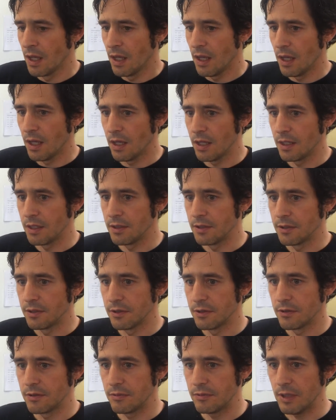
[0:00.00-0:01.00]
And
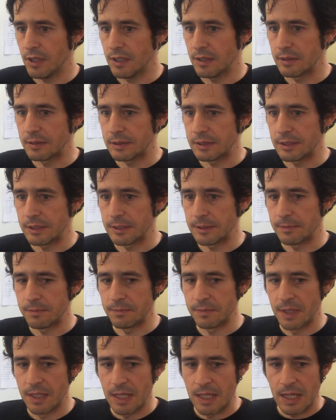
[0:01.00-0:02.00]
yeah,
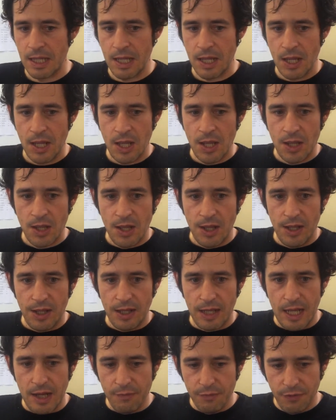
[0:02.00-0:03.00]

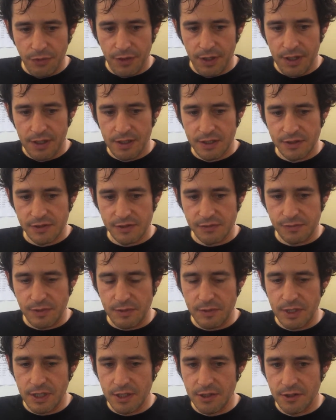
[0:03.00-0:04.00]
everything is
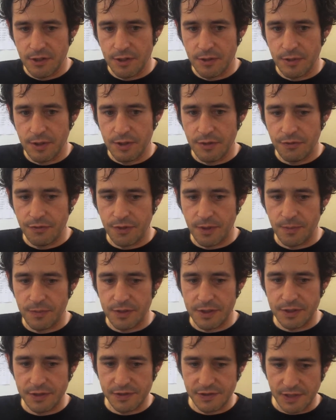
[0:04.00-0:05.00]
very integral, from
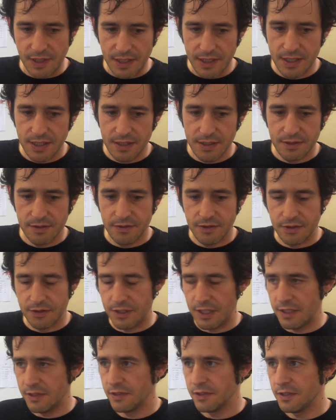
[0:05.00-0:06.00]
the design, the
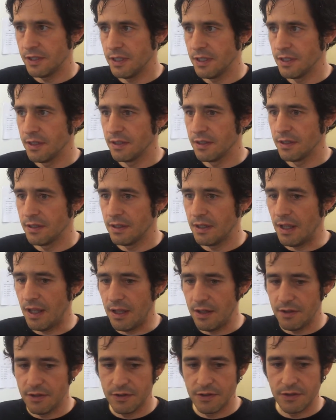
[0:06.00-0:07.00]
testing,
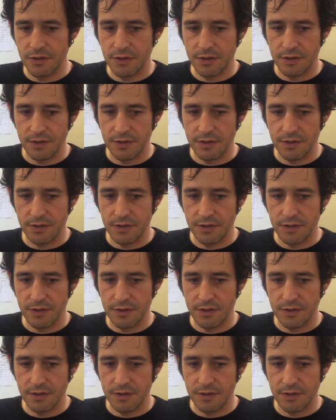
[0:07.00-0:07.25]
and